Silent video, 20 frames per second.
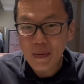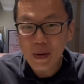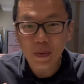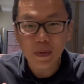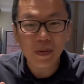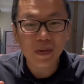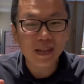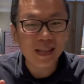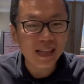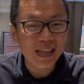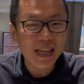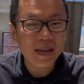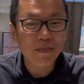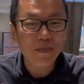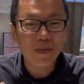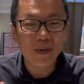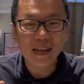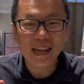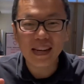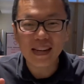We'll keep
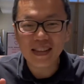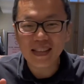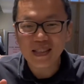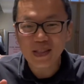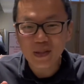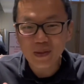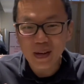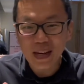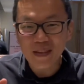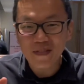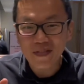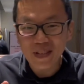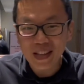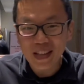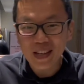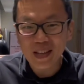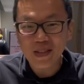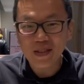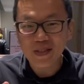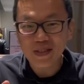bringing these great
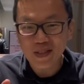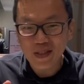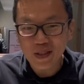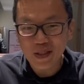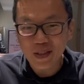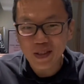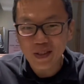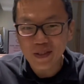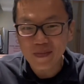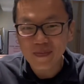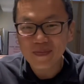videos to you.